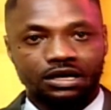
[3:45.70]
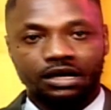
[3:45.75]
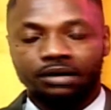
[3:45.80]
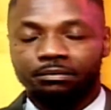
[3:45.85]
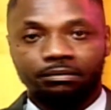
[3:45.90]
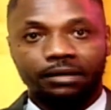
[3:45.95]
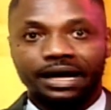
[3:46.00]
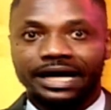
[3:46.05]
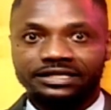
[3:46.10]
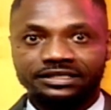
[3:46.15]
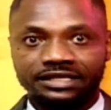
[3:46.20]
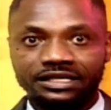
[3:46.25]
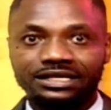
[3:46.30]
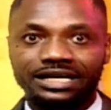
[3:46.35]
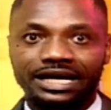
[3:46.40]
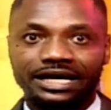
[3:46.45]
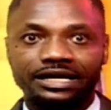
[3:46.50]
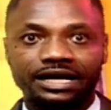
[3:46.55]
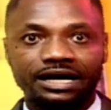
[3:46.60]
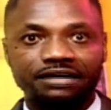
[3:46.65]
I think
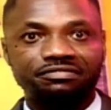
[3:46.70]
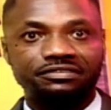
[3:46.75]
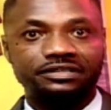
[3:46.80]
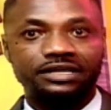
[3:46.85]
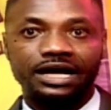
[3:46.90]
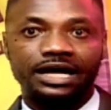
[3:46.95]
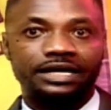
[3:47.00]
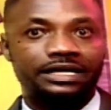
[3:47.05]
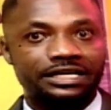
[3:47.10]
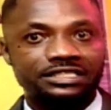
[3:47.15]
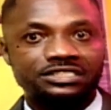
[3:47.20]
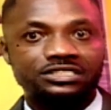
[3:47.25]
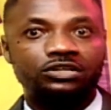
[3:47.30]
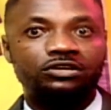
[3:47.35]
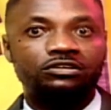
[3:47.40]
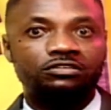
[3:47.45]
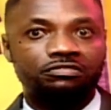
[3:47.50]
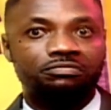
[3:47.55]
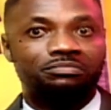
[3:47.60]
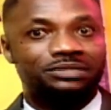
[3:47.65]
I have an idea
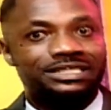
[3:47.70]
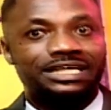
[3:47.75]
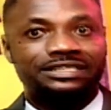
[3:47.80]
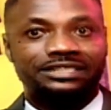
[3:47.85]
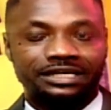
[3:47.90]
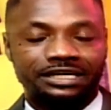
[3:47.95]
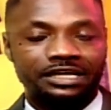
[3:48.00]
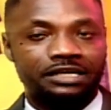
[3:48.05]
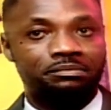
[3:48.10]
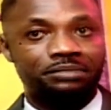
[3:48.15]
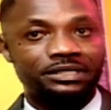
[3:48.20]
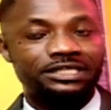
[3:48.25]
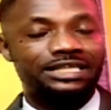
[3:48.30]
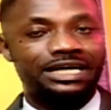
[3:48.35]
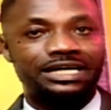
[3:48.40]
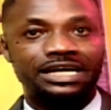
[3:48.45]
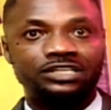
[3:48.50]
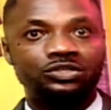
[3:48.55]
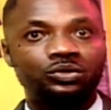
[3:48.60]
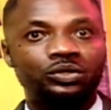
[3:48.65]
of Mr. Teke a bit, and
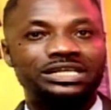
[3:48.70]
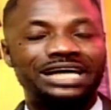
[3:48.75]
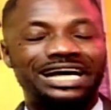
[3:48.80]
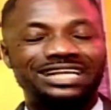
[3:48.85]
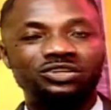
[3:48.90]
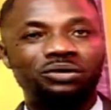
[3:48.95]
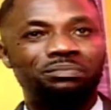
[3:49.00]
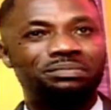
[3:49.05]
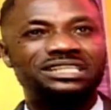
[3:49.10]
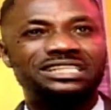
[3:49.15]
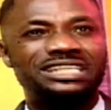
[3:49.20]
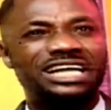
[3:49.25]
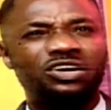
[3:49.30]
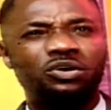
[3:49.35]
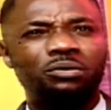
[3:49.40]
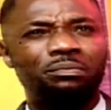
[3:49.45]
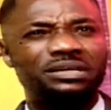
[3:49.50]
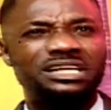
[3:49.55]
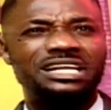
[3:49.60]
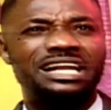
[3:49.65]
I know he had not been in that
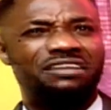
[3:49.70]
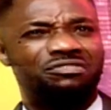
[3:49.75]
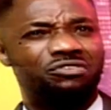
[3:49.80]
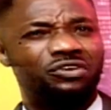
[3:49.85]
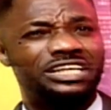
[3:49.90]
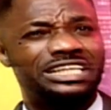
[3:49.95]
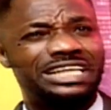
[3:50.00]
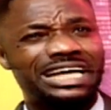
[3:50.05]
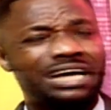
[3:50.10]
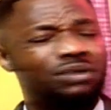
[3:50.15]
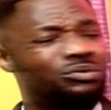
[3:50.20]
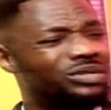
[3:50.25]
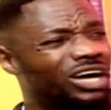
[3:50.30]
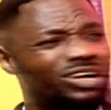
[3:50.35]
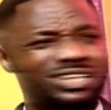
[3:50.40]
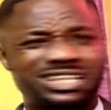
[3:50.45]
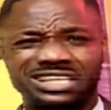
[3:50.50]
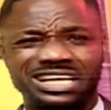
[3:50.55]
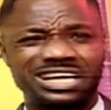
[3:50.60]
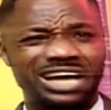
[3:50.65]
company like for a year
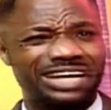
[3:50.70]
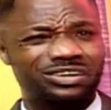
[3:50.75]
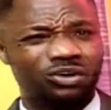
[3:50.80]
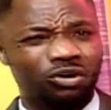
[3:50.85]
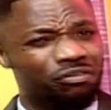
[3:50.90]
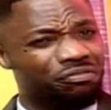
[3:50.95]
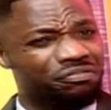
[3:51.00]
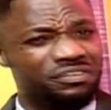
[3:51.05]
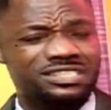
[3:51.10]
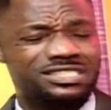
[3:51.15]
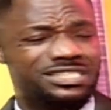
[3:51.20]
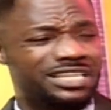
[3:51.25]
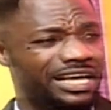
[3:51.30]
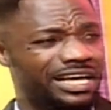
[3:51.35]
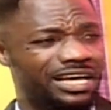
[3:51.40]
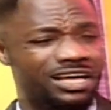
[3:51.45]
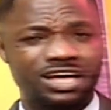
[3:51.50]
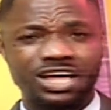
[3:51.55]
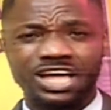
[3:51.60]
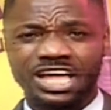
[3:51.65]
without an office
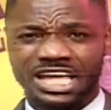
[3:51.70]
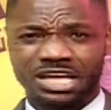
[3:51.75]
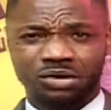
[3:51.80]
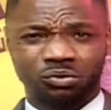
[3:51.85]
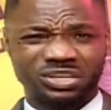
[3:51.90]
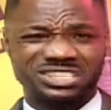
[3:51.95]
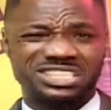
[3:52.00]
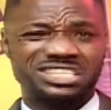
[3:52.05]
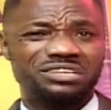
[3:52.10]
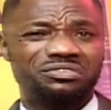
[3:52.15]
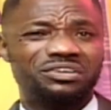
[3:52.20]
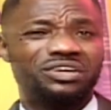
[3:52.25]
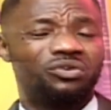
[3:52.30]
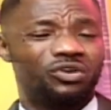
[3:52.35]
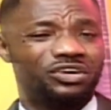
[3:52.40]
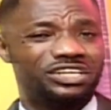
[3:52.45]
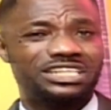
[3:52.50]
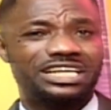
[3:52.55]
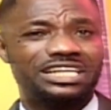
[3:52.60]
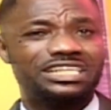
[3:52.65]
there. He wasn't even
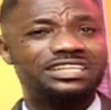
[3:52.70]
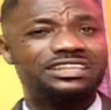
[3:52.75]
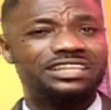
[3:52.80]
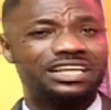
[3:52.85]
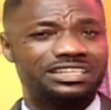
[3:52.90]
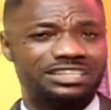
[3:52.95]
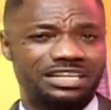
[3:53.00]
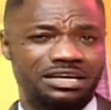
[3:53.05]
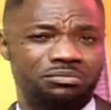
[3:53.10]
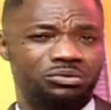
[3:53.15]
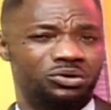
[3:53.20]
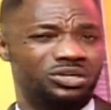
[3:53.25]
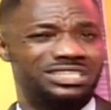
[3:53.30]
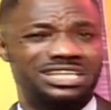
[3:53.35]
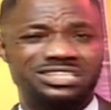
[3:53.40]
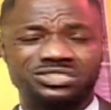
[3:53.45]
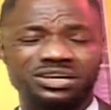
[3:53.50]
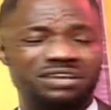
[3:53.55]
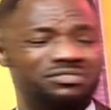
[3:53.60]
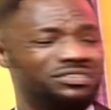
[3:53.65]
running anything there because I
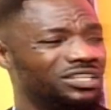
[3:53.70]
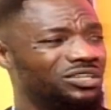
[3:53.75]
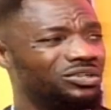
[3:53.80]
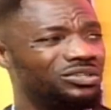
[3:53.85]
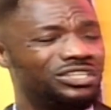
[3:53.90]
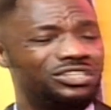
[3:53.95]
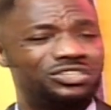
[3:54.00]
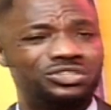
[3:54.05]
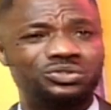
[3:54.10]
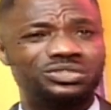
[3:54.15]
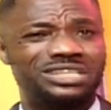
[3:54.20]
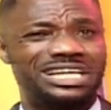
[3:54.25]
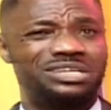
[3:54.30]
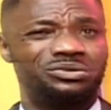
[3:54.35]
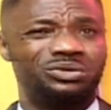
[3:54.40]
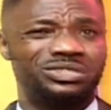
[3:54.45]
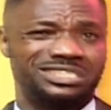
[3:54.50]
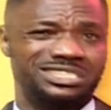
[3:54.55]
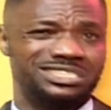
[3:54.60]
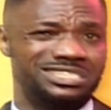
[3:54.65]
saw everything on the news and it
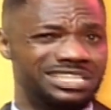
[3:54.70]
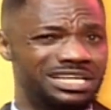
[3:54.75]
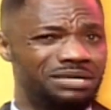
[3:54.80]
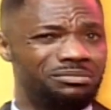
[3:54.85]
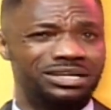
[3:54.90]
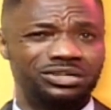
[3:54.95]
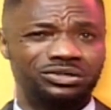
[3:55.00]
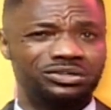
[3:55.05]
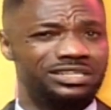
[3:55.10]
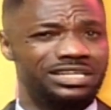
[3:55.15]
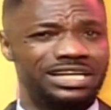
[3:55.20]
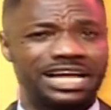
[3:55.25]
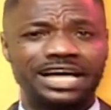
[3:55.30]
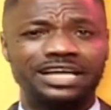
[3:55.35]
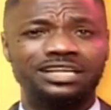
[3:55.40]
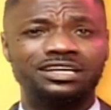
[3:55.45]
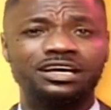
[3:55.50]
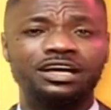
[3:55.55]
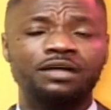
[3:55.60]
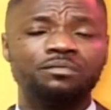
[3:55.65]
was his name and all the like.
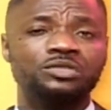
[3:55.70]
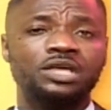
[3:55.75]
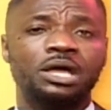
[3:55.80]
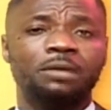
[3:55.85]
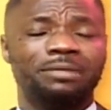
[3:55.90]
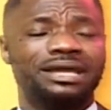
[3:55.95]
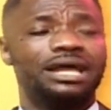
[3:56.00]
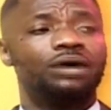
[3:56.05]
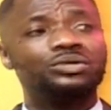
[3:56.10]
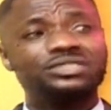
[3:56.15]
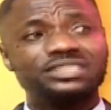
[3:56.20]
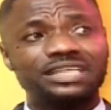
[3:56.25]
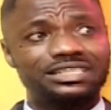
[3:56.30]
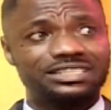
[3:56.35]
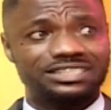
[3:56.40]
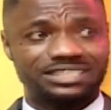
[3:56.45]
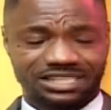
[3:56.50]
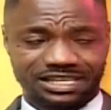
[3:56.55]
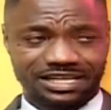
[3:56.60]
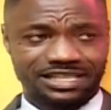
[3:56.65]
But I will say
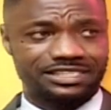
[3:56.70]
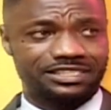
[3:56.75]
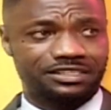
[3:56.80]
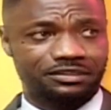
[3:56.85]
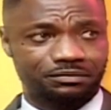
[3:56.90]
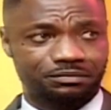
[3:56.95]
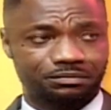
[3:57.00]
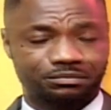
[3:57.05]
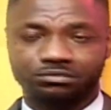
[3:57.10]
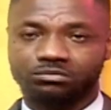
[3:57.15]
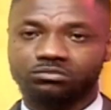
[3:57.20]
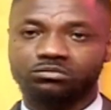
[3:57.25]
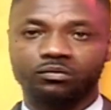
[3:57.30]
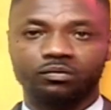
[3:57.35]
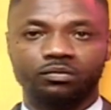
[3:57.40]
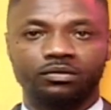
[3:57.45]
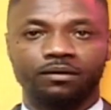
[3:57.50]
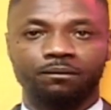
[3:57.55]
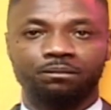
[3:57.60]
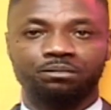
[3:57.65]
this clearly.
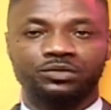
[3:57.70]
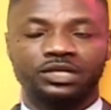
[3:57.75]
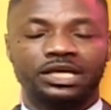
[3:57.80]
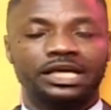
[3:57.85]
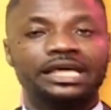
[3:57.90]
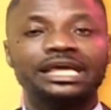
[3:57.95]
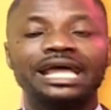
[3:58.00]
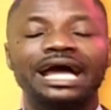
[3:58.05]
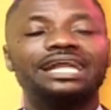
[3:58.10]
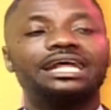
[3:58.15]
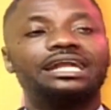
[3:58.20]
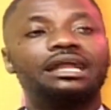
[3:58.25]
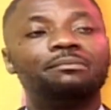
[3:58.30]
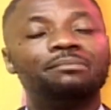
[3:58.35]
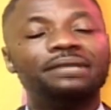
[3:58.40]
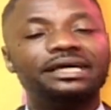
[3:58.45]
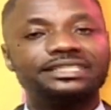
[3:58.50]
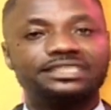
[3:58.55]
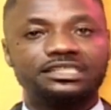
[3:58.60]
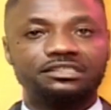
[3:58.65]
He had an
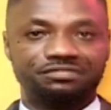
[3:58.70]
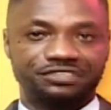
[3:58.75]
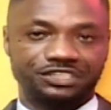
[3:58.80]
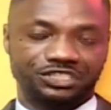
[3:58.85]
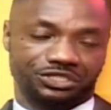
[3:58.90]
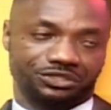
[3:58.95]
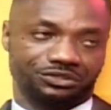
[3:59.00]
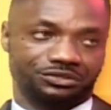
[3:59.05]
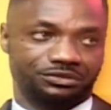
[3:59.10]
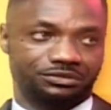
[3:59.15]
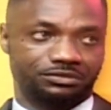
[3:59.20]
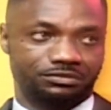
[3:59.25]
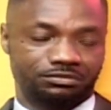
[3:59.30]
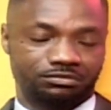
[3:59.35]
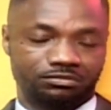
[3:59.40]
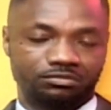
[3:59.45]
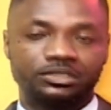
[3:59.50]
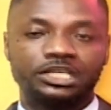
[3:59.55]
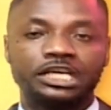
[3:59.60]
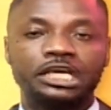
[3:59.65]
amazing vision.
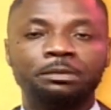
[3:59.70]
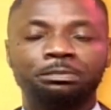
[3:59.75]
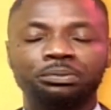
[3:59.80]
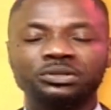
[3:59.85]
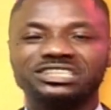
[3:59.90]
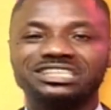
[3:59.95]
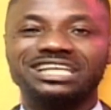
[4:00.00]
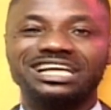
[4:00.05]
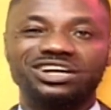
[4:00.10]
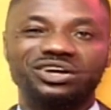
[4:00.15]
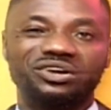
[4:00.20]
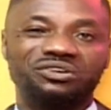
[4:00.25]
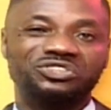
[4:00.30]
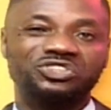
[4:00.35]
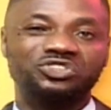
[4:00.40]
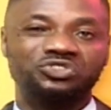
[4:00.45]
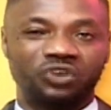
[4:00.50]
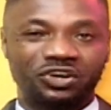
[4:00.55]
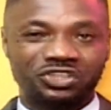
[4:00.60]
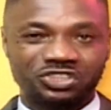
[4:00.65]
He put in a of
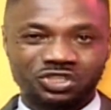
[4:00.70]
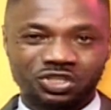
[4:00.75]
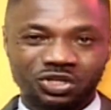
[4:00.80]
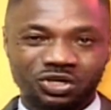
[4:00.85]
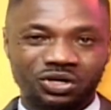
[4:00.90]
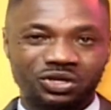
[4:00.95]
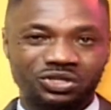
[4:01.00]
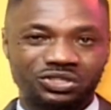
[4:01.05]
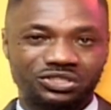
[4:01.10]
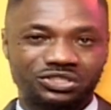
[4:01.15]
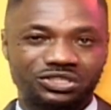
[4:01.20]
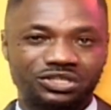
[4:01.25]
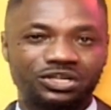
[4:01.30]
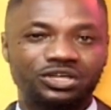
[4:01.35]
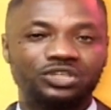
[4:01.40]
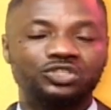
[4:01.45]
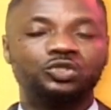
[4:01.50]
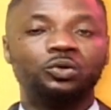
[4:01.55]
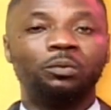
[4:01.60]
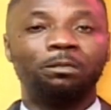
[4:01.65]
structure
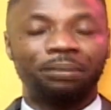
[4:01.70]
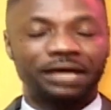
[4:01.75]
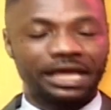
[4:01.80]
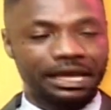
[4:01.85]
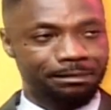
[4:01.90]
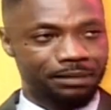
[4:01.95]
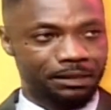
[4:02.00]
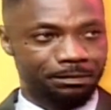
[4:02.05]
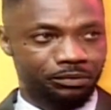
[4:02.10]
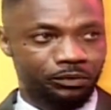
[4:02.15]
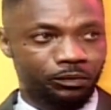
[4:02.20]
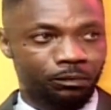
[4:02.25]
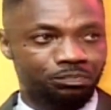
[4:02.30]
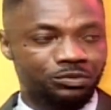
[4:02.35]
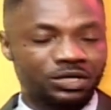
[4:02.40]
to pay people.